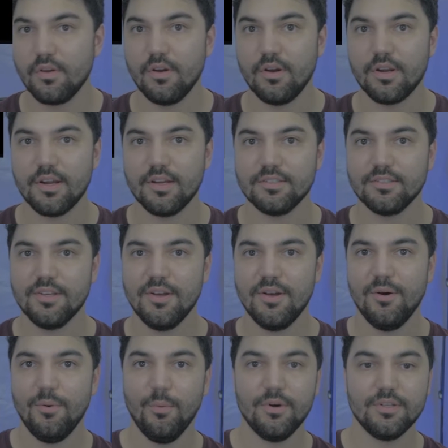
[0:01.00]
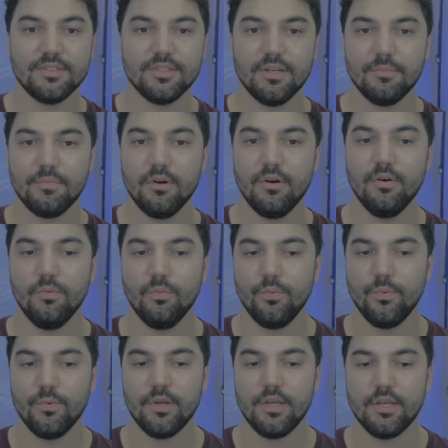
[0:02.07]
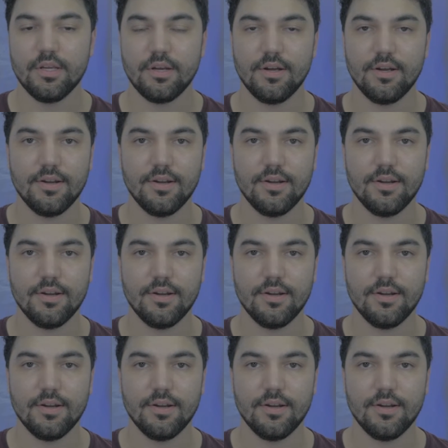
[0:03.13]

Alright guys, what's up? Week